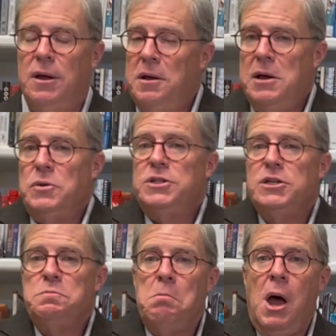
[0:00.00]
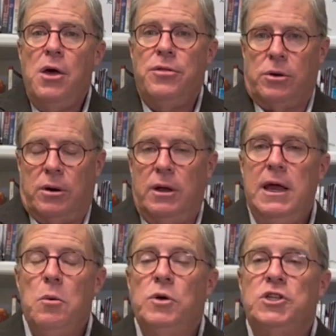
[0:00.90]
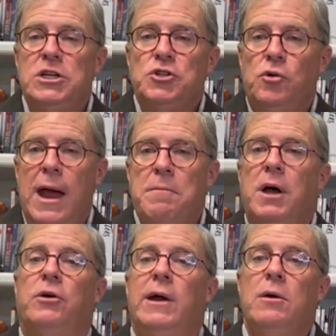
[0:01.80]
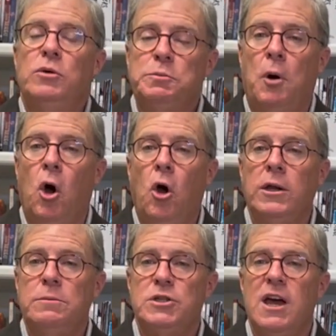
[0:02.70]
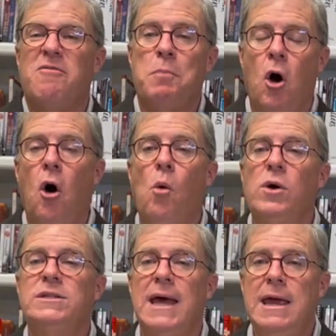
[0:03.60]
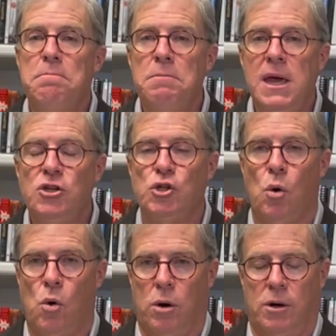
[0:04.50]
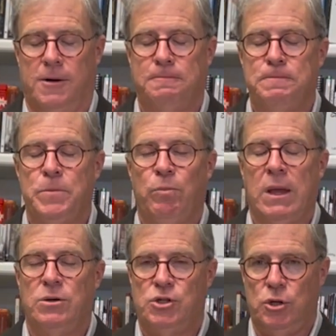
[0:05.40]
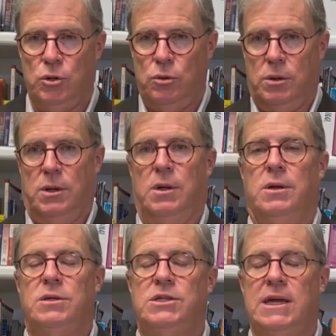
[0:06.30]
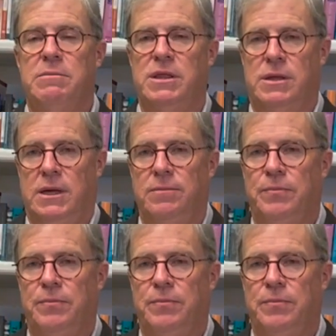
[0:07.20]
It was his mother. It was his grandmother. It was Paul himself. Paul was a mentor to Timothy.